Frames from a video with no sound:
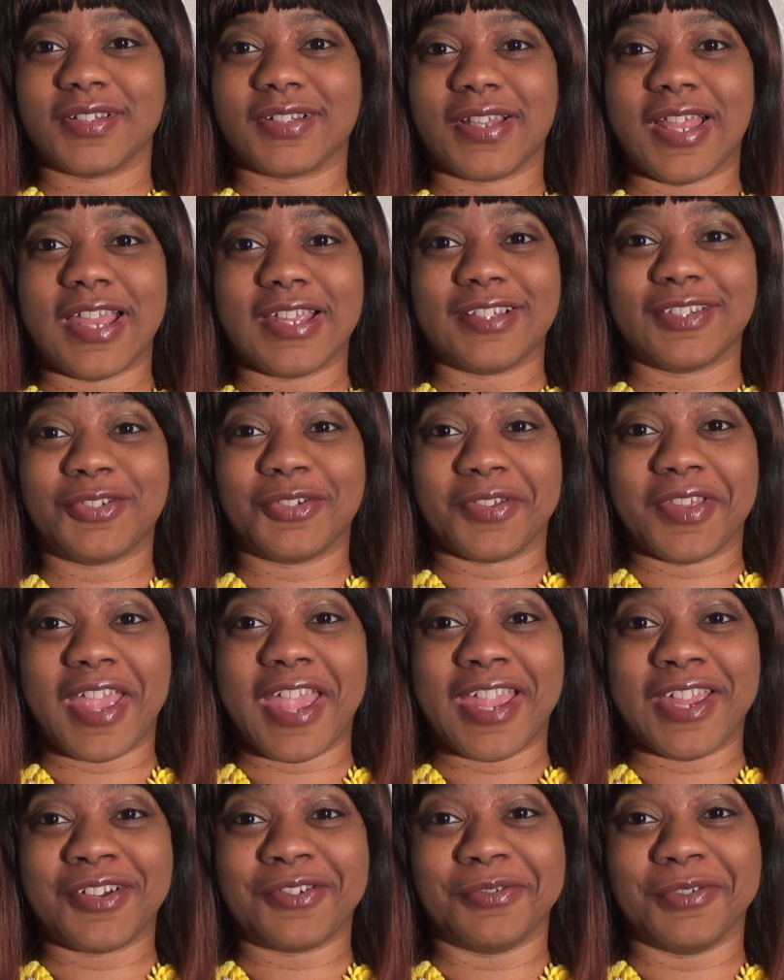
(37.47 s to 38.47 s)
It's like to
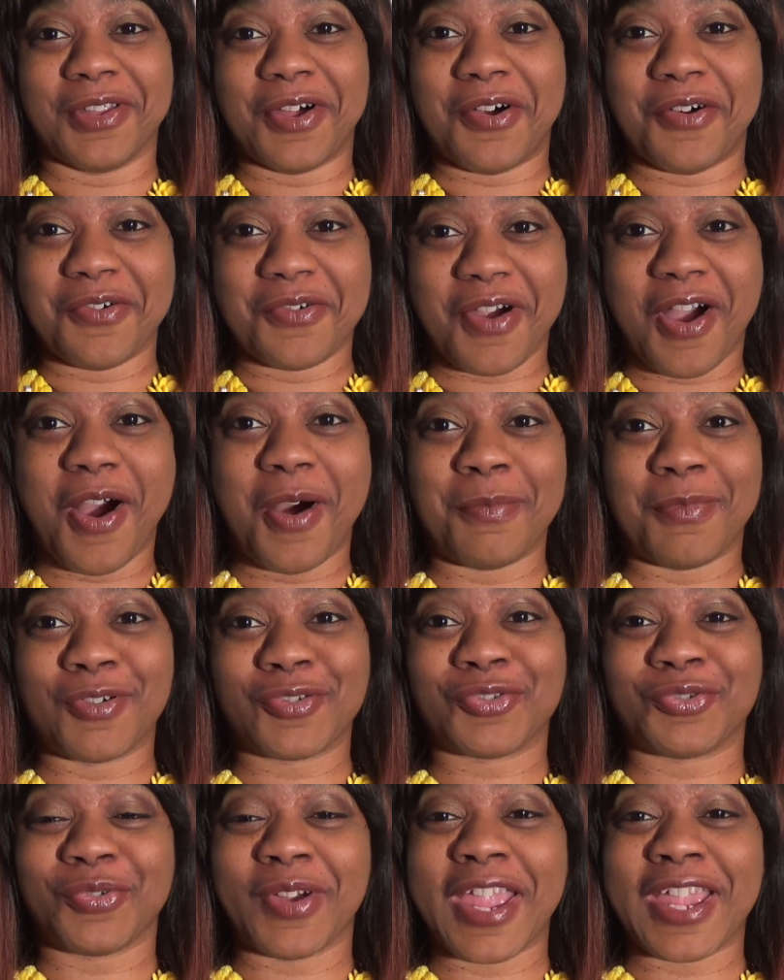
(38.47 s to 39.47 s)
the ankle long,
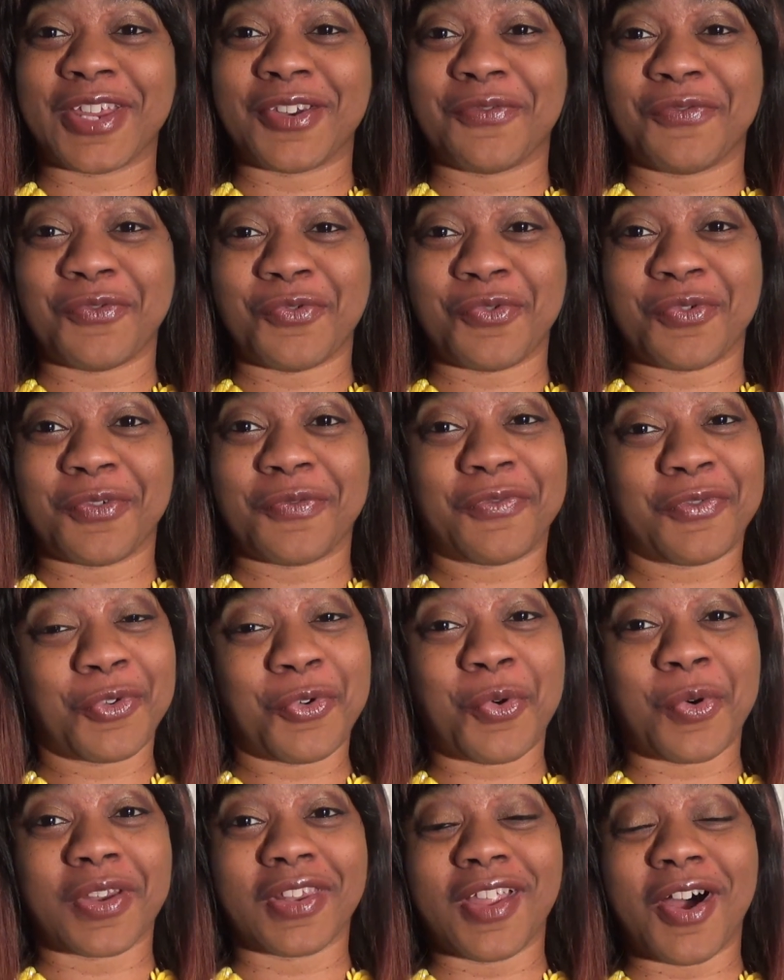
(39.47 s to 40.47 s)
almost dragging the
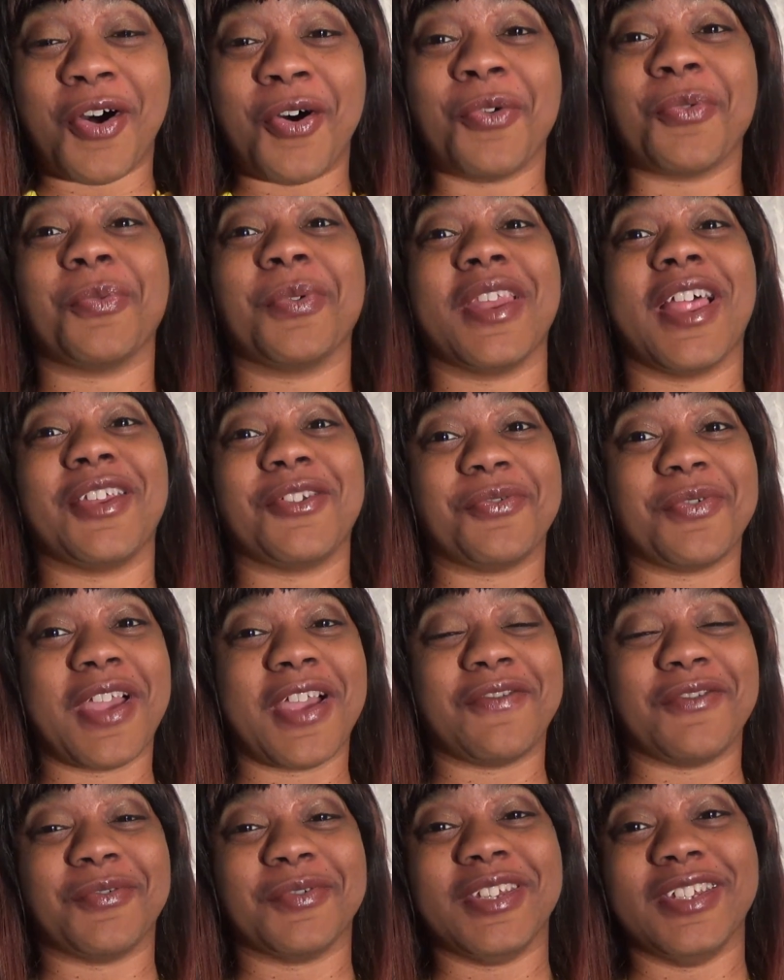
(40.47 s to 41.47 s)
floor along when I don't
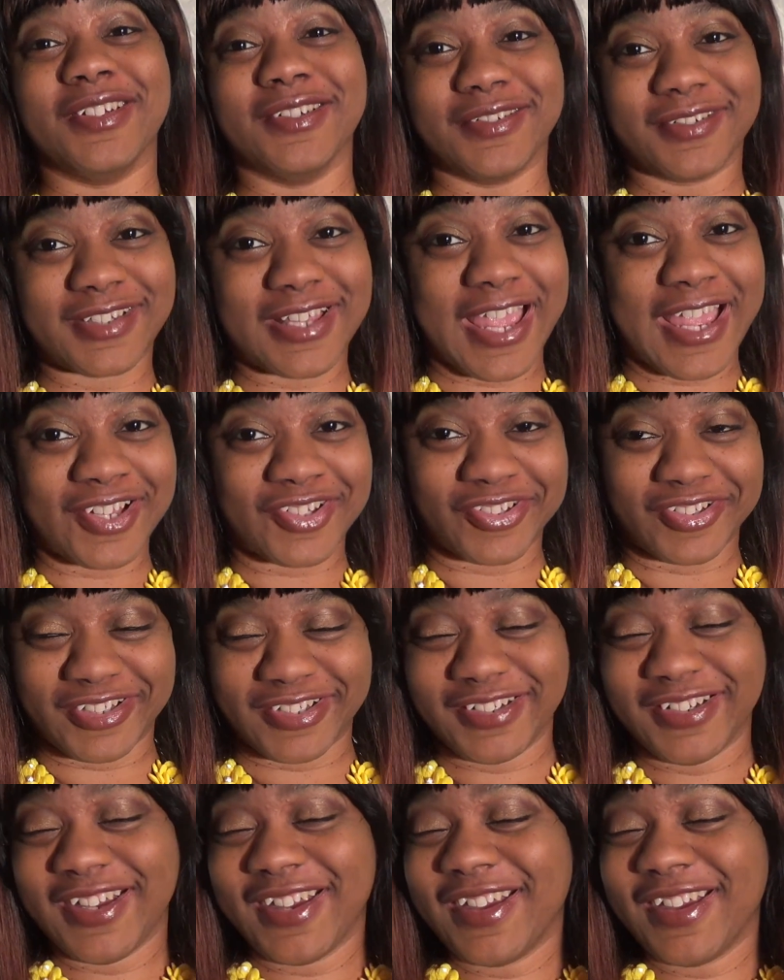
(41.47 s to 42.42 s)
have on heels actually.